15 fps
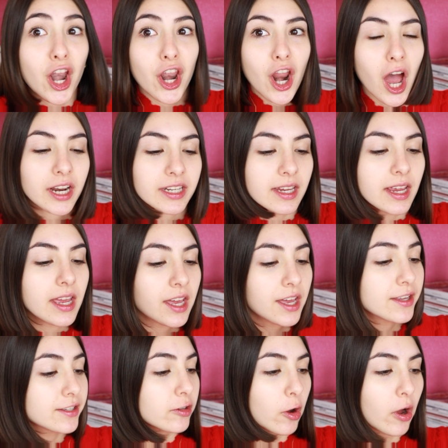not.
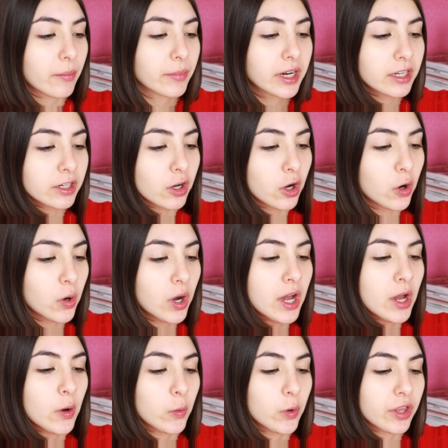So I'm gonna go
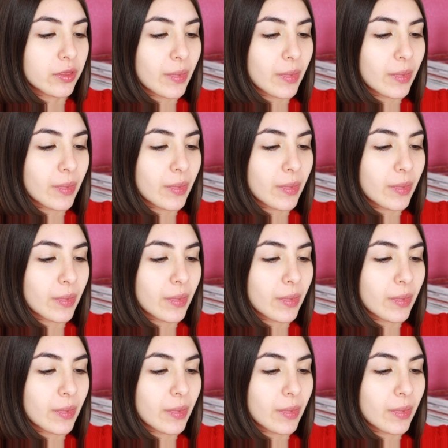with